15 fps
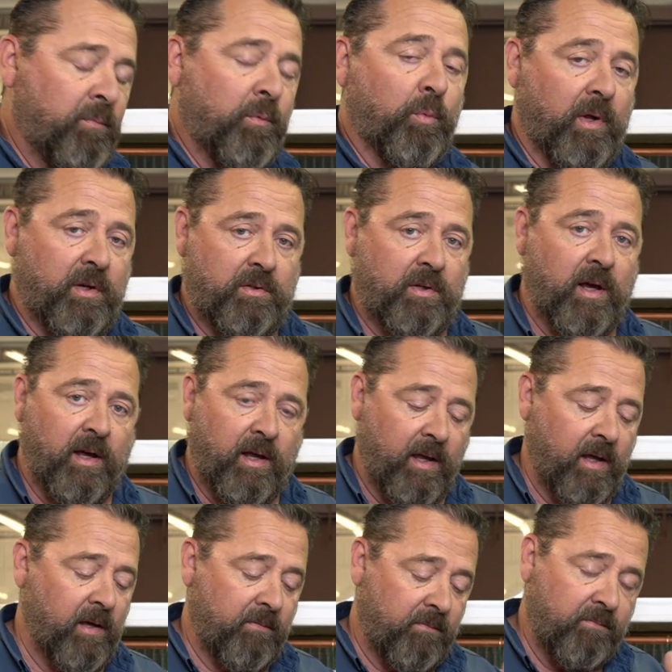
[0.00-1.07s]
which I
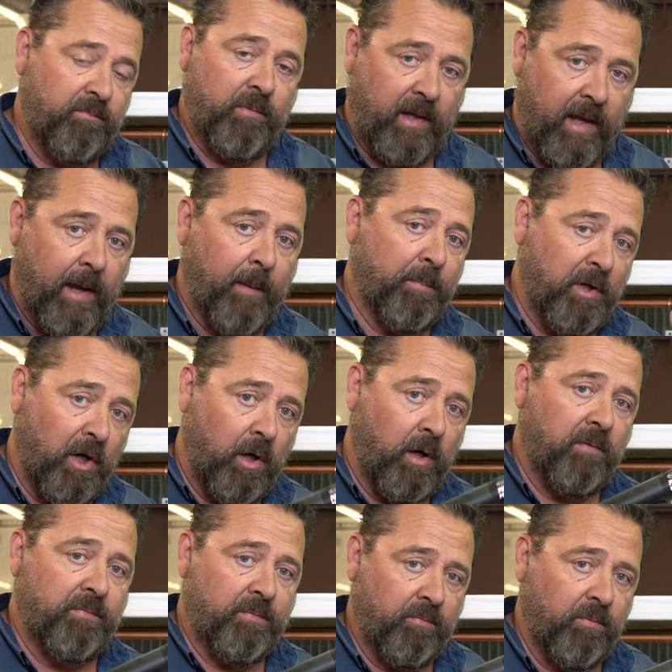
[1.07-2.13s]
have capped
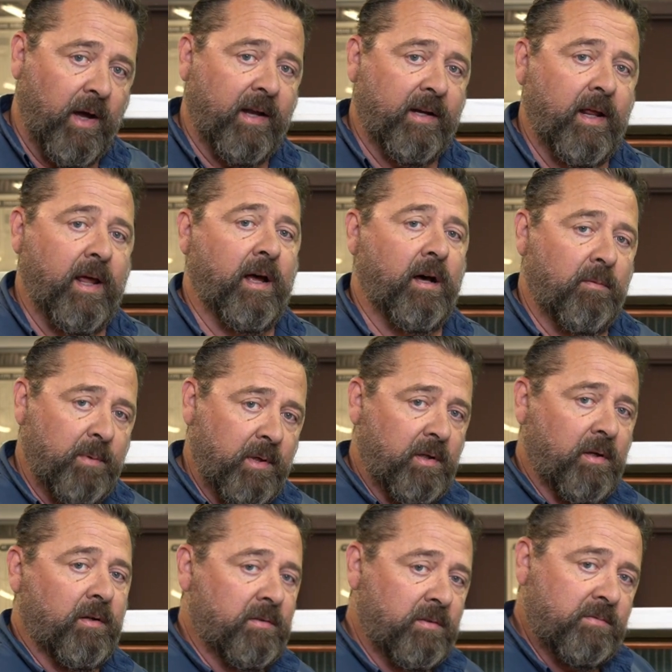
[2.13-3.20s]
off right now
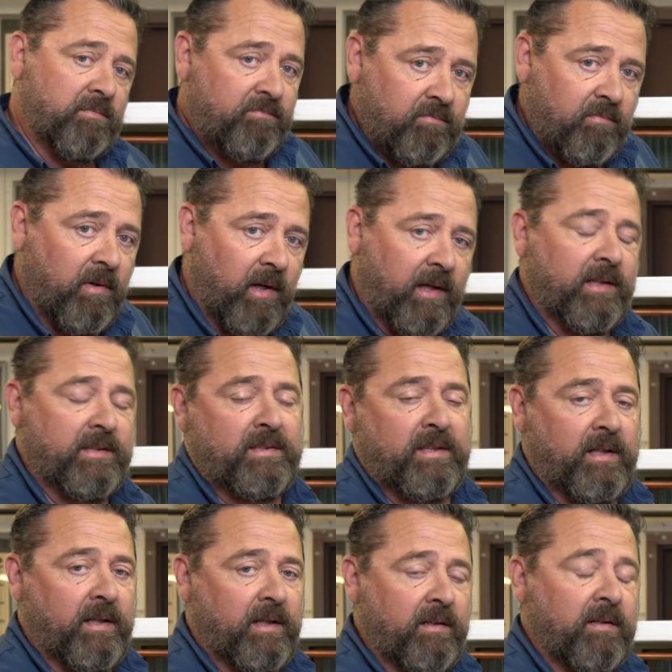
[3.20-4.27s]
because, like I
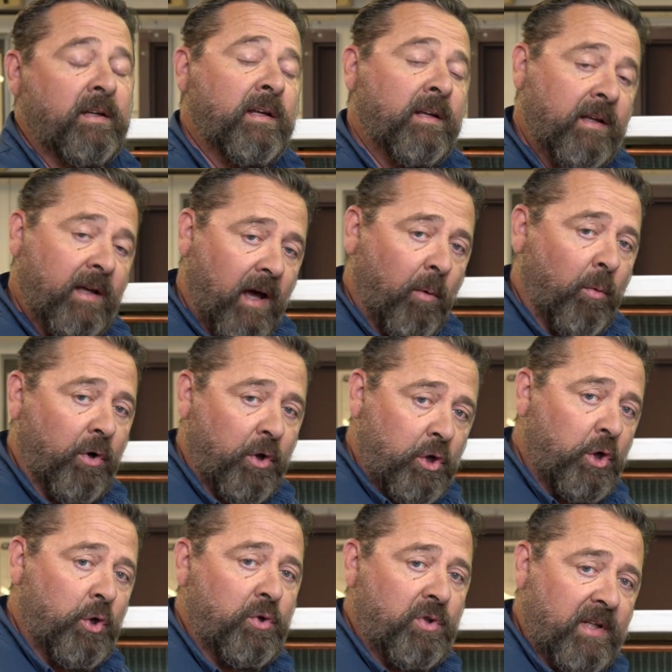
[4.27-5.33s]
said, I want to
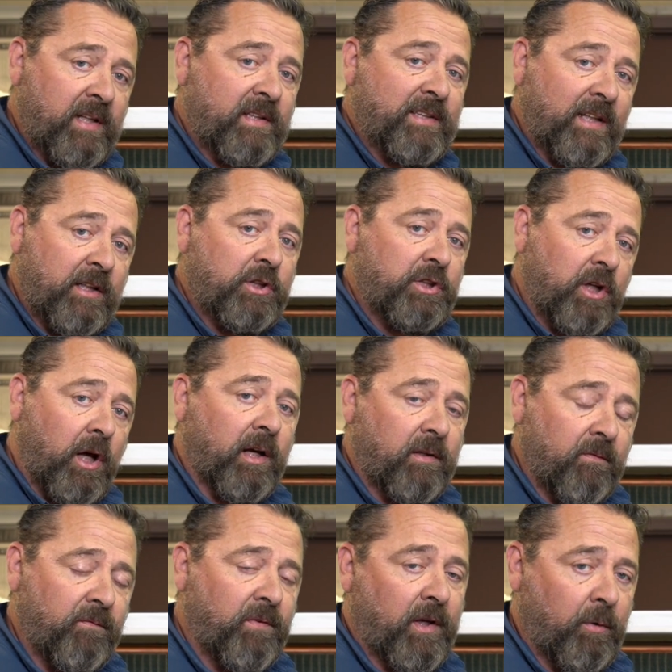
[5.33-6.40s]
use this in stock
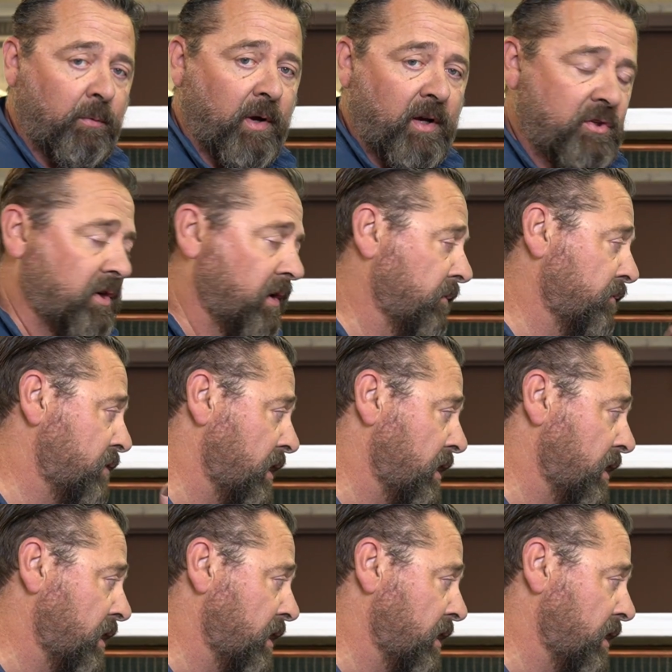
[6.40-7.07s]
configuration.